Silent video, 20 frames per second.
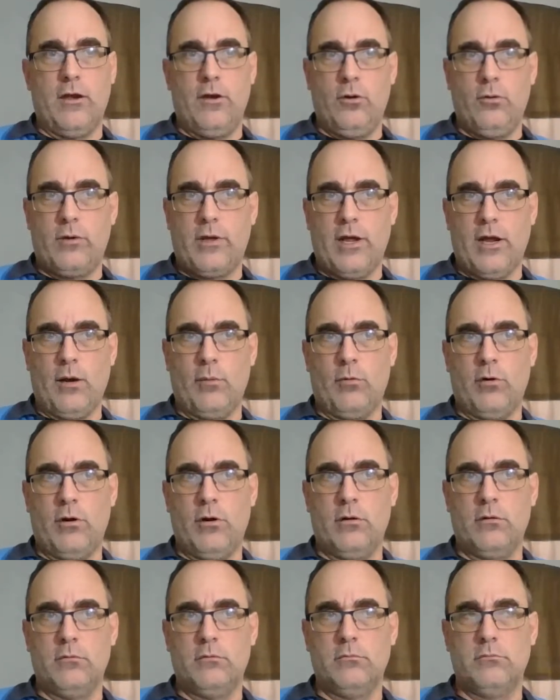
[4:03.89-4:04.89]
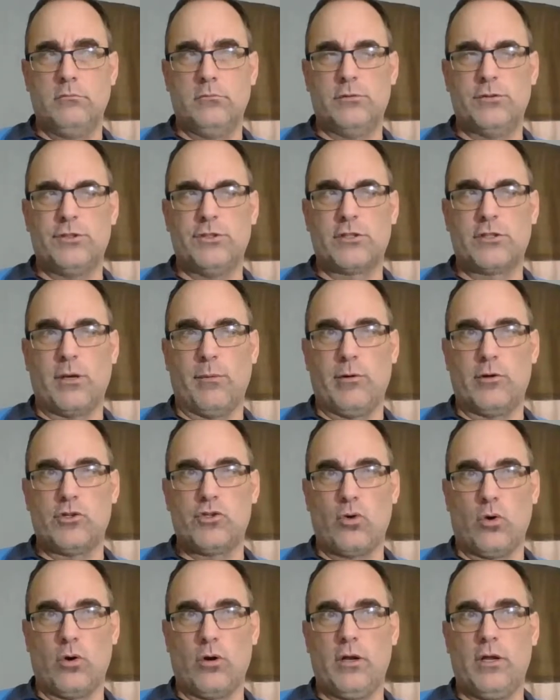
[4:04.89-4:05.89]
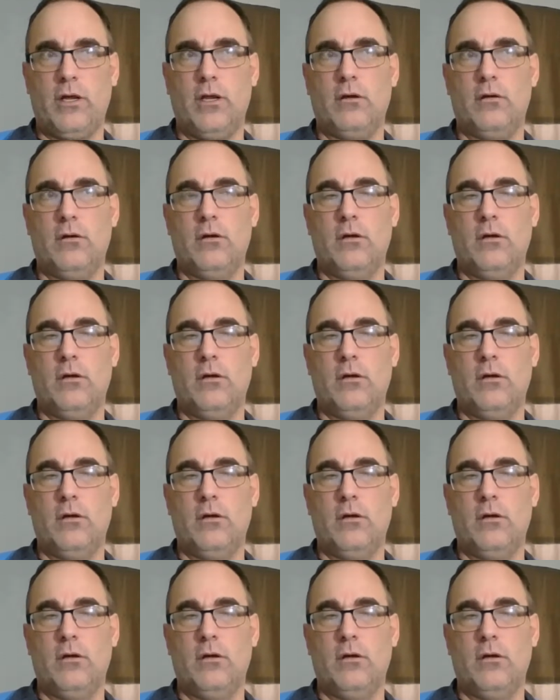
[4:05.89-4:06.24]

new camera, which is coming shortly,